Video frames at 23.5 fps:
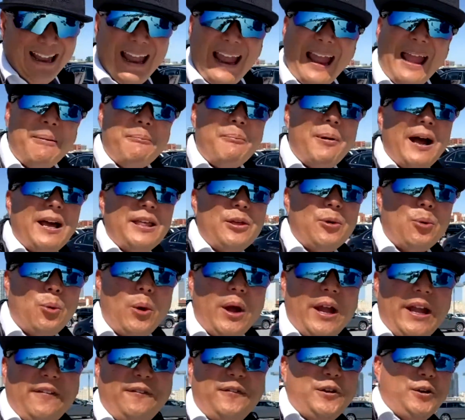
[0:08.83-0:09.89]
And by the
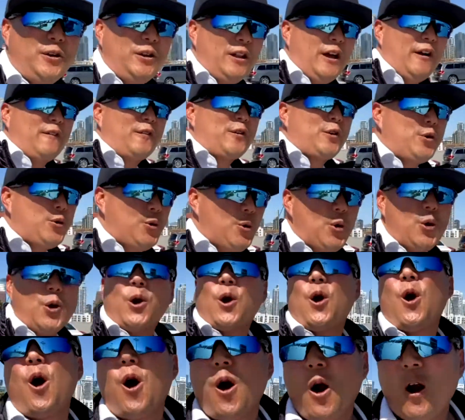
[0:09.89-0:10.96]
way, if you love cool
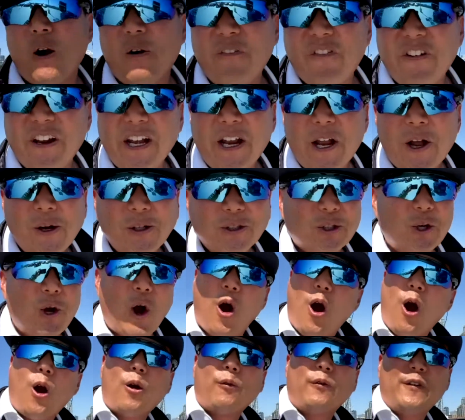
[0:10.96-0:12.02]
car videos,
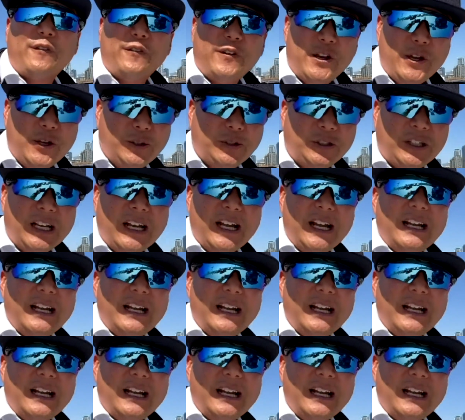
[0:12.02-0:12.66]
car reviews,